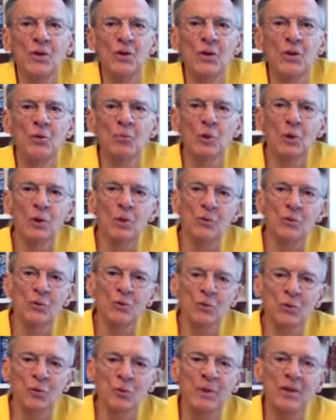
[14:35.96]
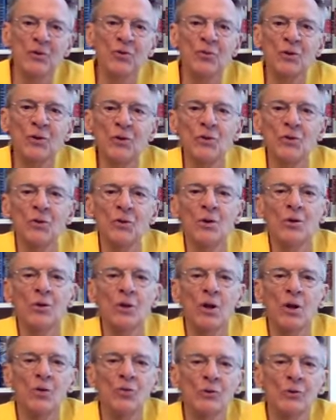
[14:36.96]
yearbook, which is my senior year in
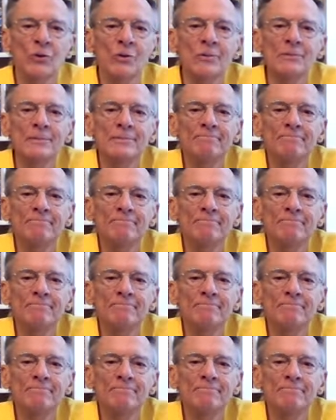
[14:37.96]
law school.